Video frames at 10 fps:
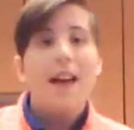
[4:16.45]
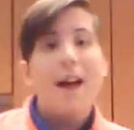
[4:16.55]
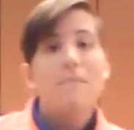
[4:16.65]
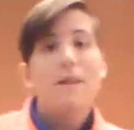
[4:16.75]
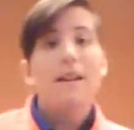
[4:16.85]

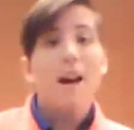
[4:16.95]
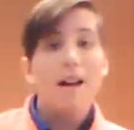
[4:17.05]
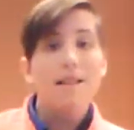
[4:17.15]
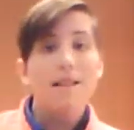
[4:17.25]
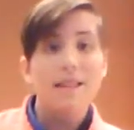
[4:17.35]
And
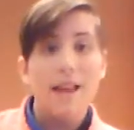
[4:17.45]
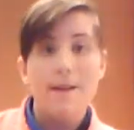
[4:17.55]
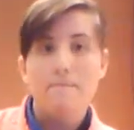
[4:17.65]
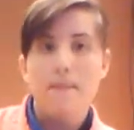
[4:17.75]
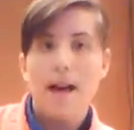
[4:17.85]
because the
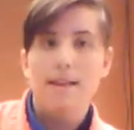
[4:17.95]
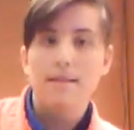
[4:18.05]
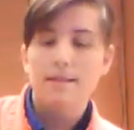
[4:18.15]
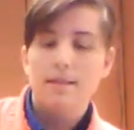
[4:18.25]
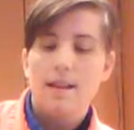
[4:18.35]
light
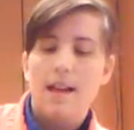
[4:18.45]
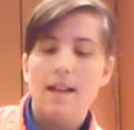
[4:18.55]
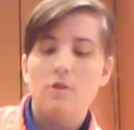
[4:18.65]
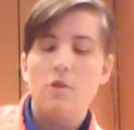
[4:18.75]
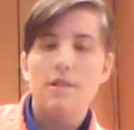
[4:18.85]
bends,
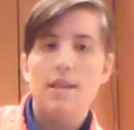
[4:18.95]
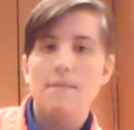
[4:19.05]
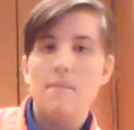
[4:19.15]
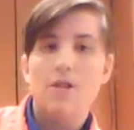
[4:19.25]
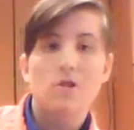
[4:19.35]
it looks like
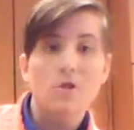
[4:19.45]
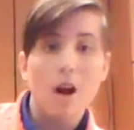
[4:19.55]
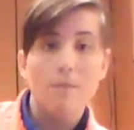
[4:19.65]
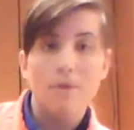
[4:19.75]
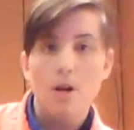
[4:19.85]
my
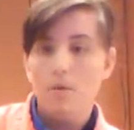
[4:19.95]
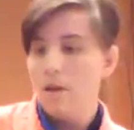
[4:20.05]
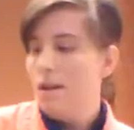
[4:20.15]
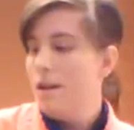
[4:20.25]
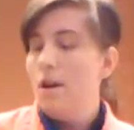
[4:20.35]
straw
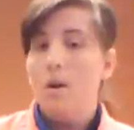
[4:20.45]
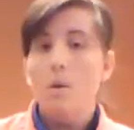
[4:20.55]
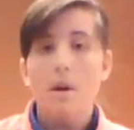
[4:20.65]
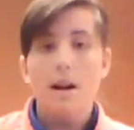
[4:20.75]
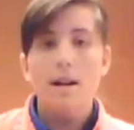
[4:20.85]
broke
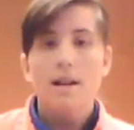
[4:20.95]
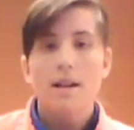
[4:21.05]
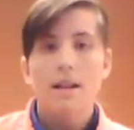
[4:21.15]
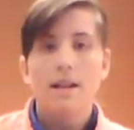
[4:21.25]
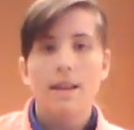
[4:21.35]

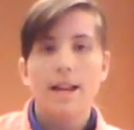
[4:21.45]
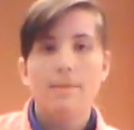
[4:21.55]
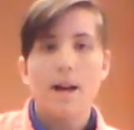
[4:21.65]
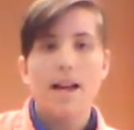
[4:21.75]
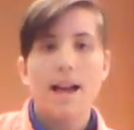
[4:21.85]
or like
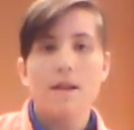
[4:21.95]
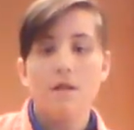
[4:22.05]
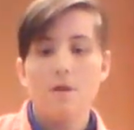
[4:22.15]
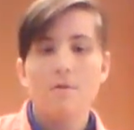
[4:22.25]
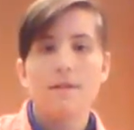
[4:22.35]
my
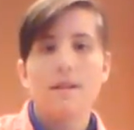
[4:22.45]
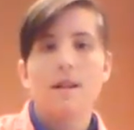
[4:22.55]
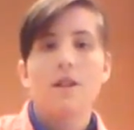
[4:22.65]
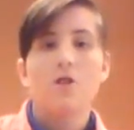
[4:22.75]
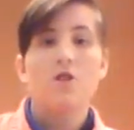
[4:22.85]
arrows
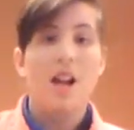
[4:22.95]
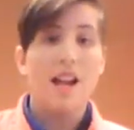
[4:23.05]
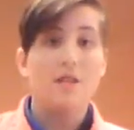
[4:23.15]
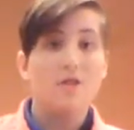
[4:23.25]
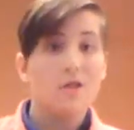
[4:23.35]

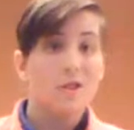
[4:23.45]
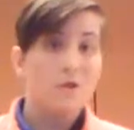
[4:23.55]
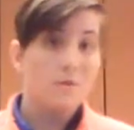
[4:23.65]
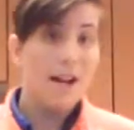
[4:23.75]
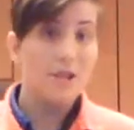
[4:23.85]

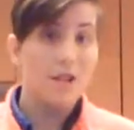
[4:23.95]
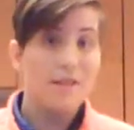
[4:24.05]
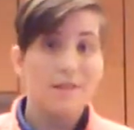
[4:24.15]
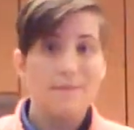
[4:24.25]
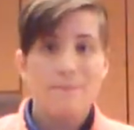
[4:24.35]
changed
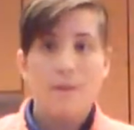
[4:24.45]
directions.